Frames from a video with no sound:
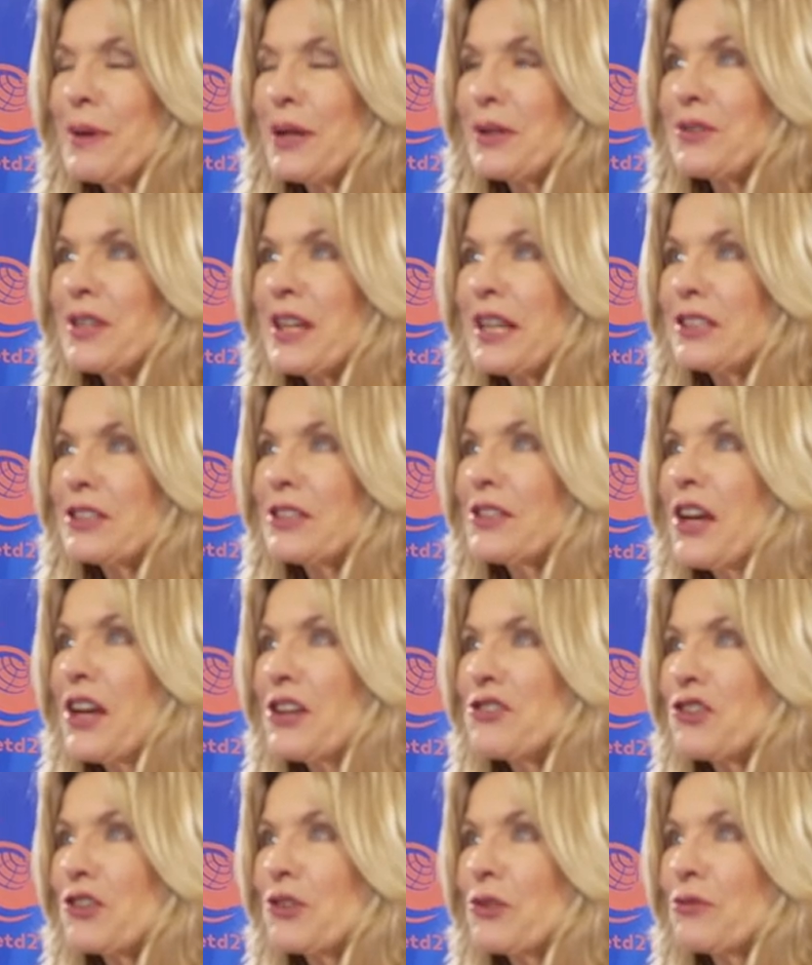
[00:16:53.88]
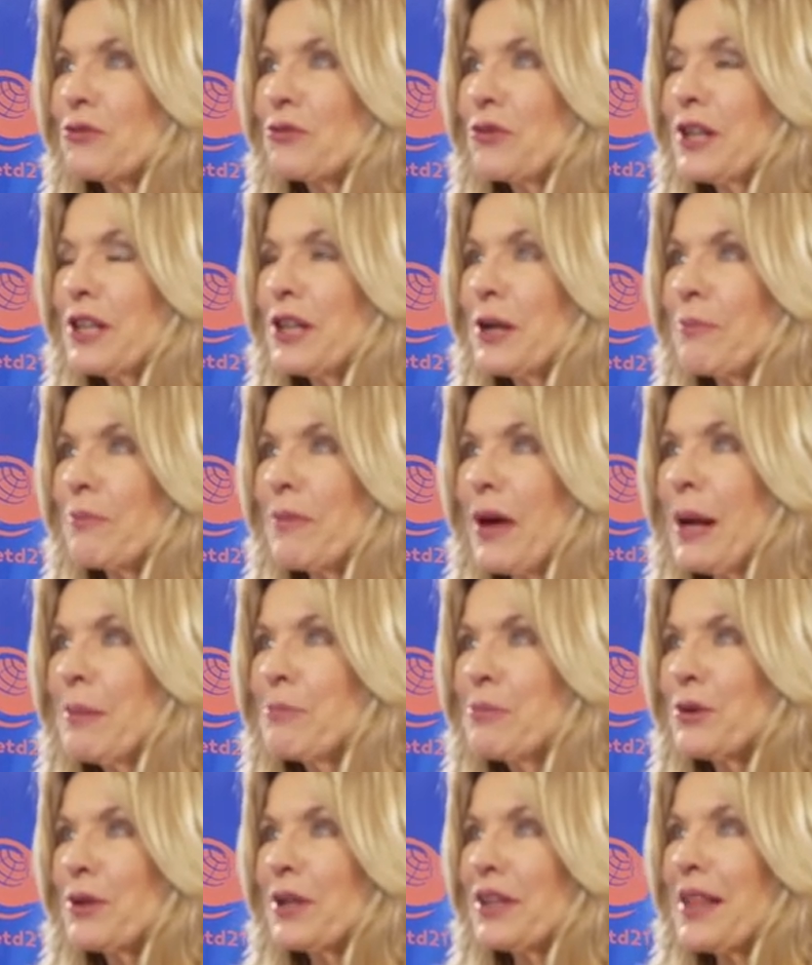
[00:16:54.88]
about technological freedom.
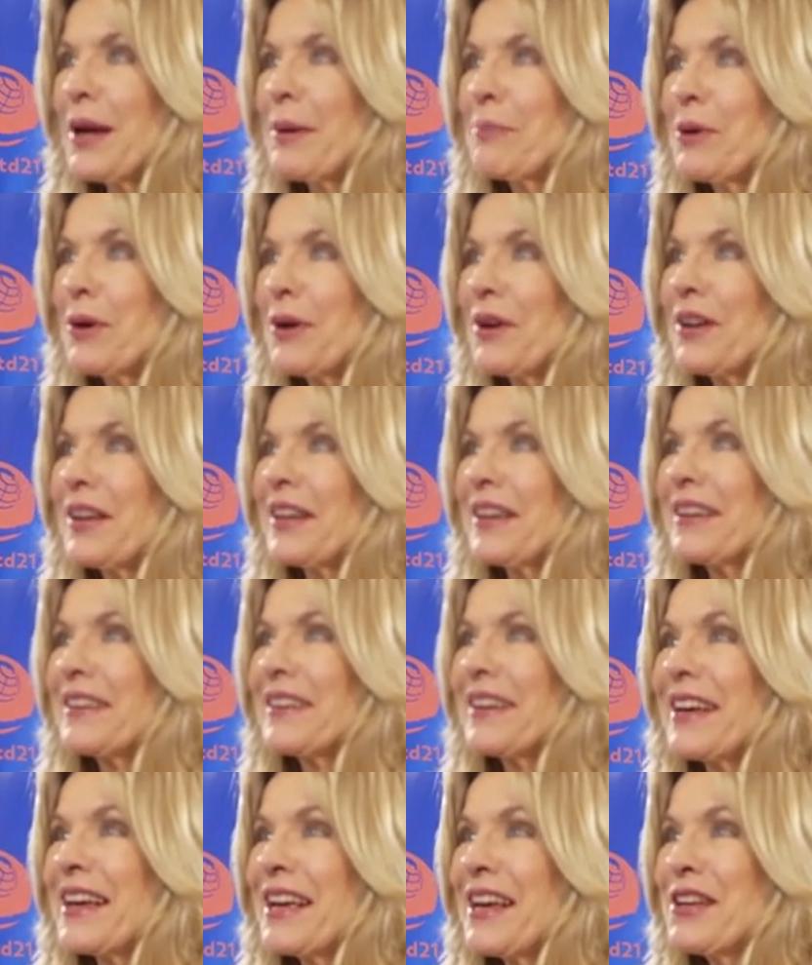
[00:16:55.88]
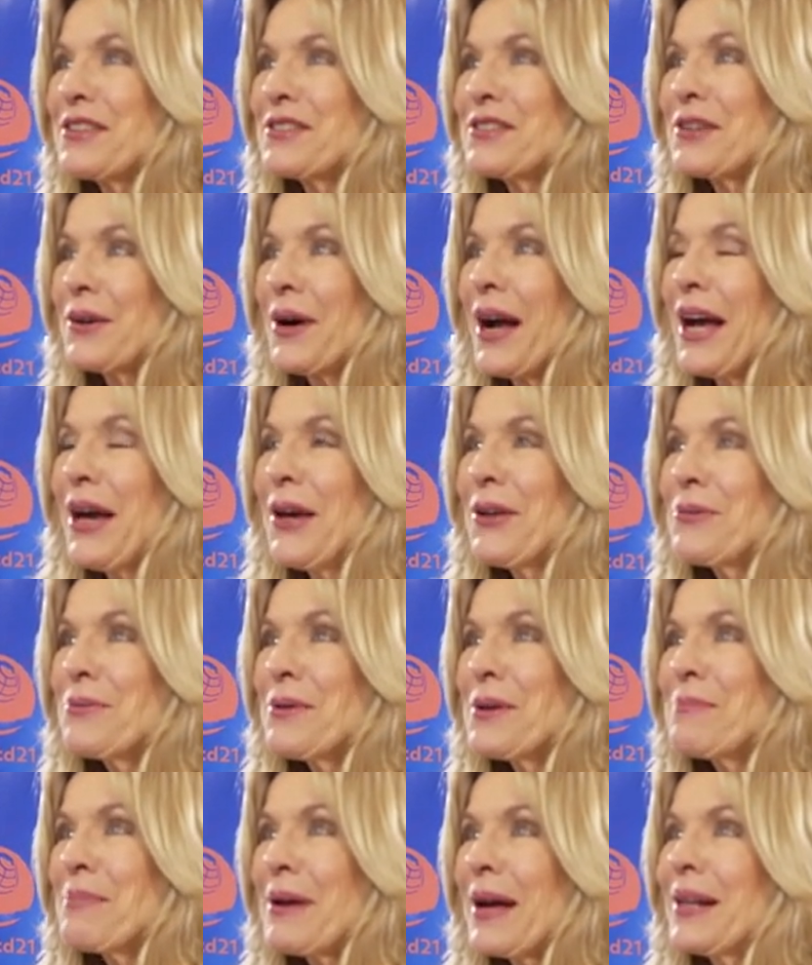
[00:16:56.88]
I'm putting that part in. So how do
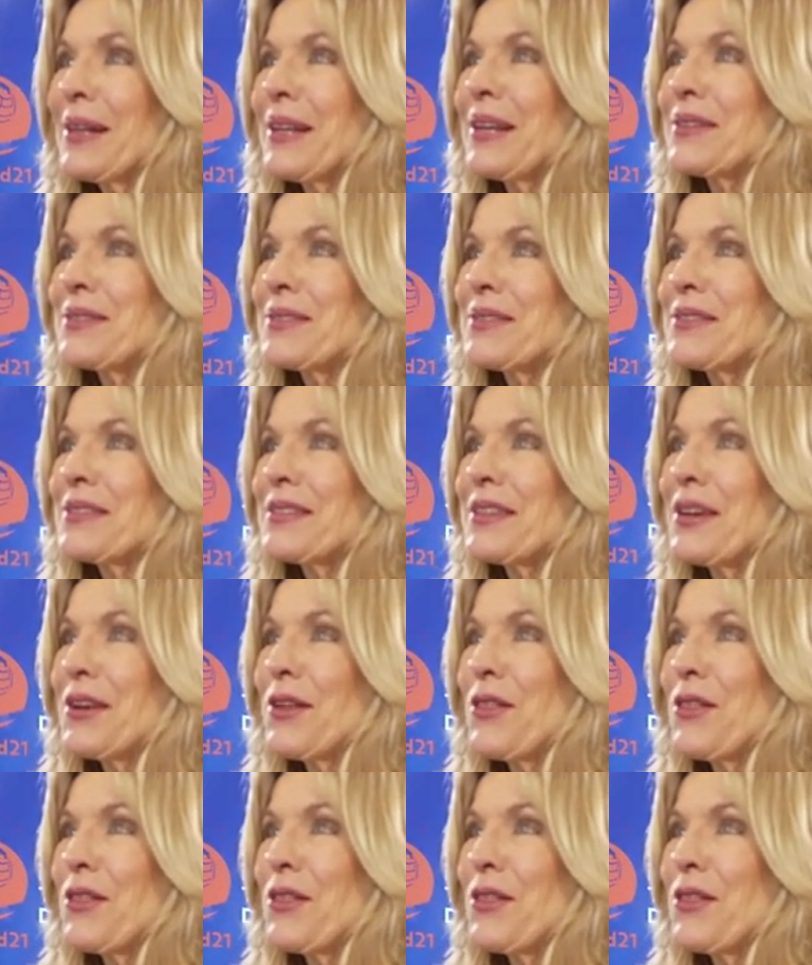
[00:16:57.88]
we balance